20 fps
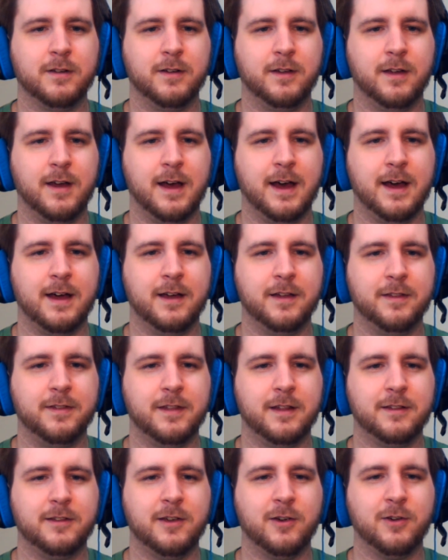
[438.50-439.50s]
Ah,
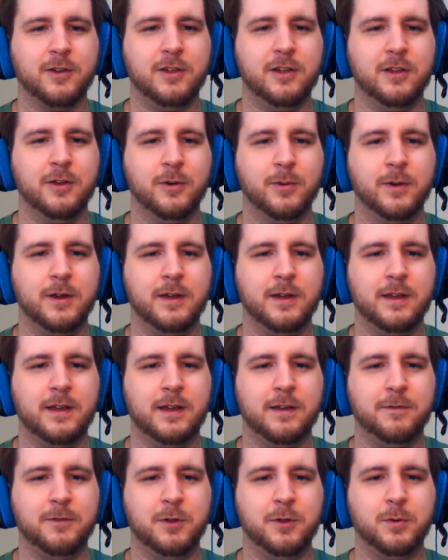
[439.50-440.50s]
that's our cue.
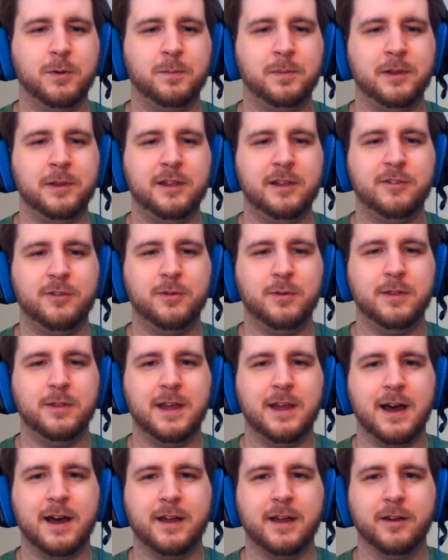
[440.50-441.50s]
If you would please do
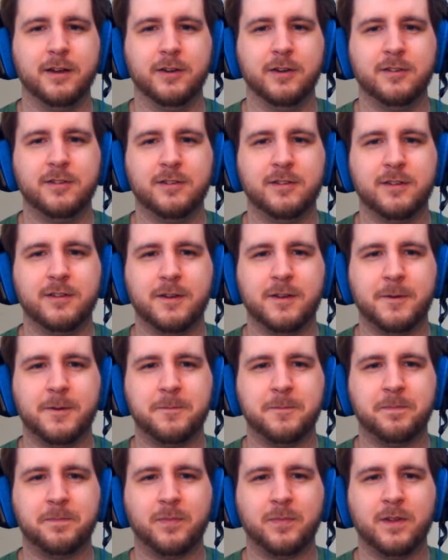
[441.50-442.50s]
the honors.
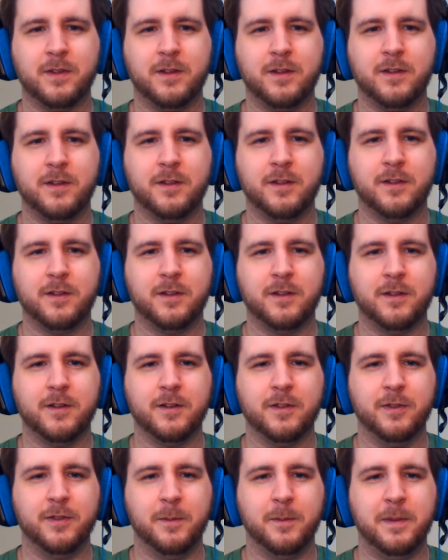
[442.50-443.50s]

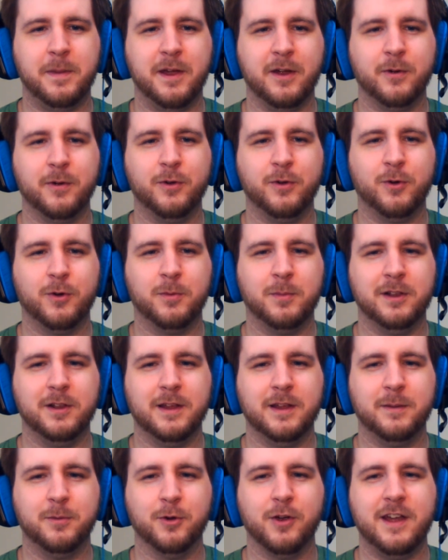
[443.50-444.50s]
The Paranormal
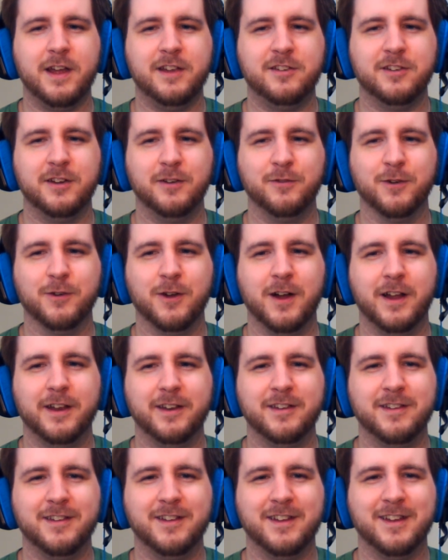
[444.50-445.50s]
Liberation
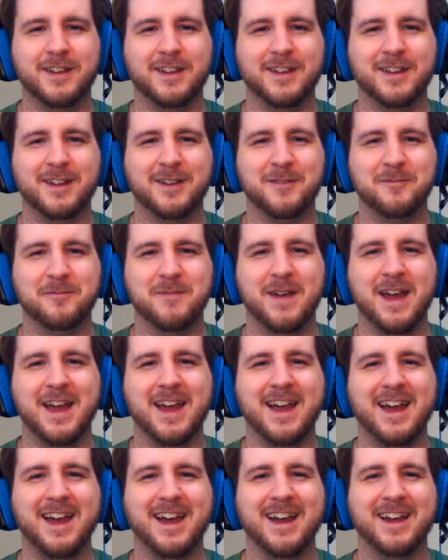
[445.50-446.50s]
Front.
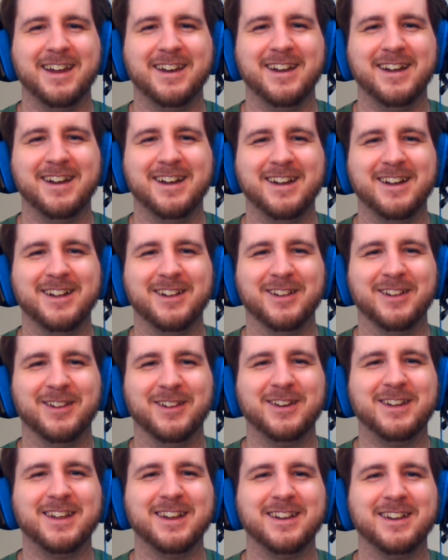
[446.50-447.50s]
Man,
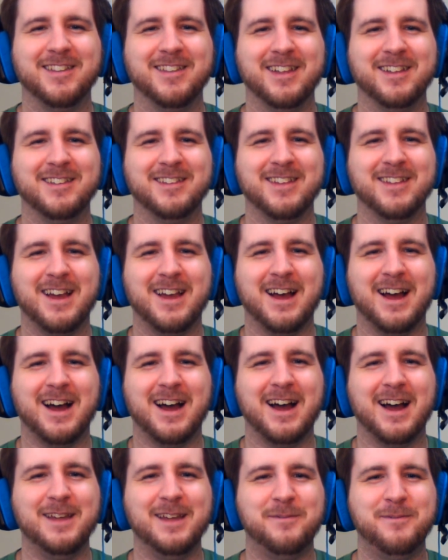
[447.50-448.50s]
look at this
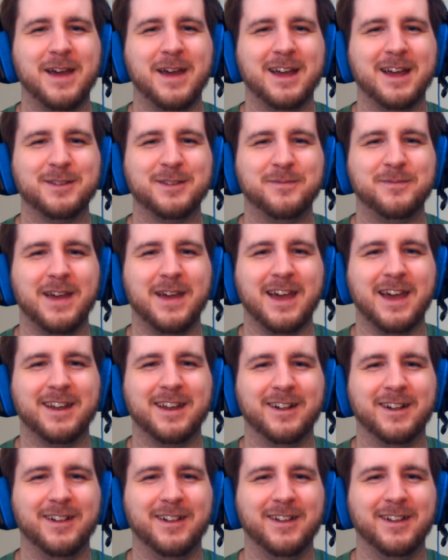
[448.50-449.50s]
hype-ass
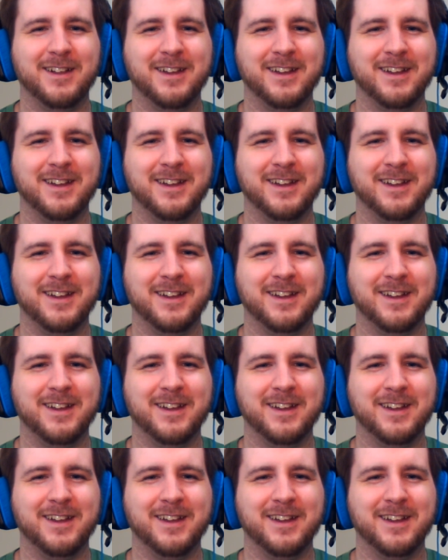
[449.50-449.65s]
panel.